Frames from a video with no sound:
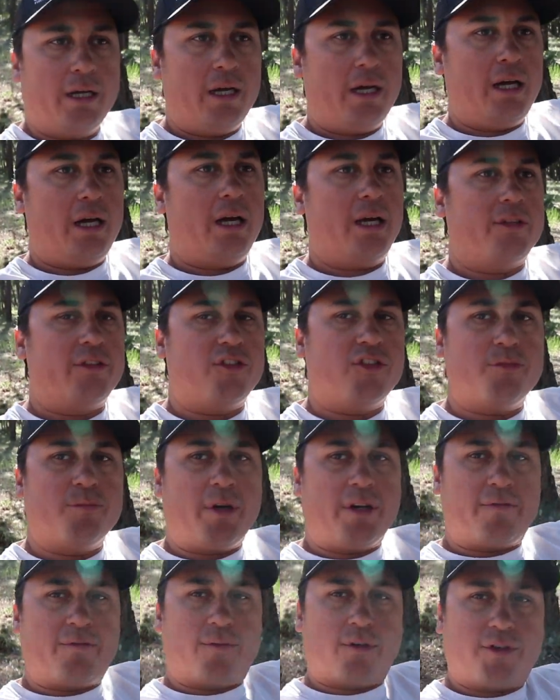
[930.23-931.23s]
This is
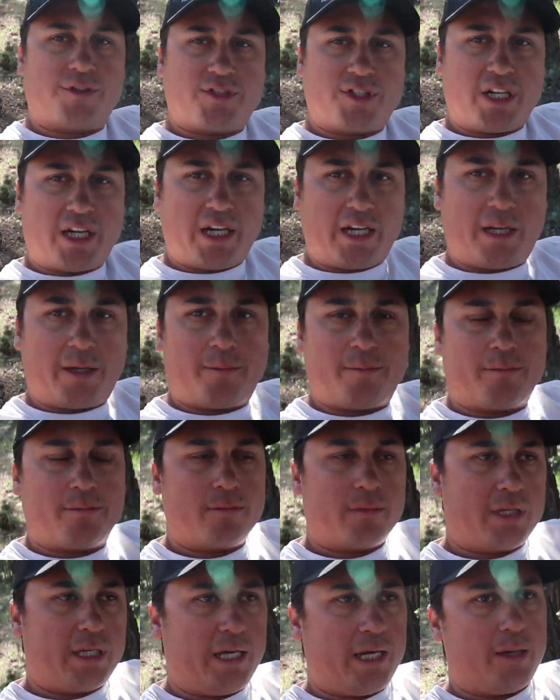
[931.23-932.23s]
my first time
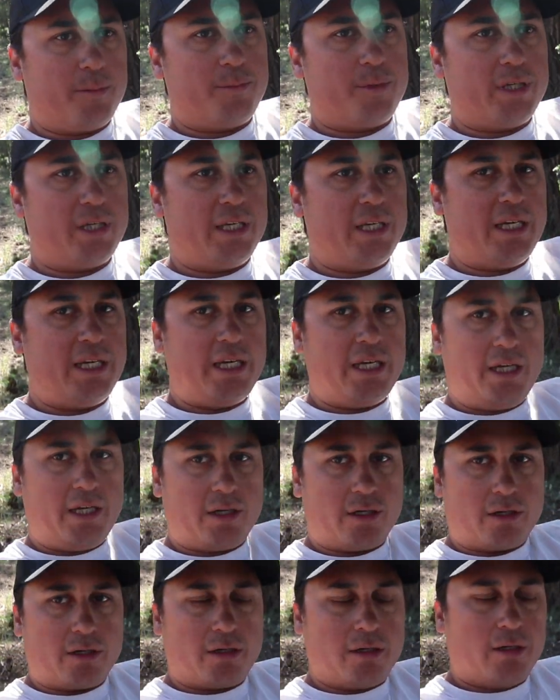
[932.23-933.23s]
camping
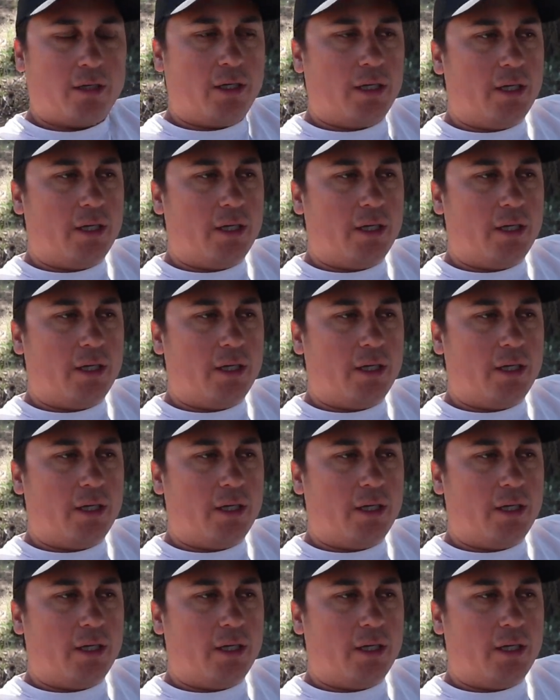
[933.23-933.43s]
here.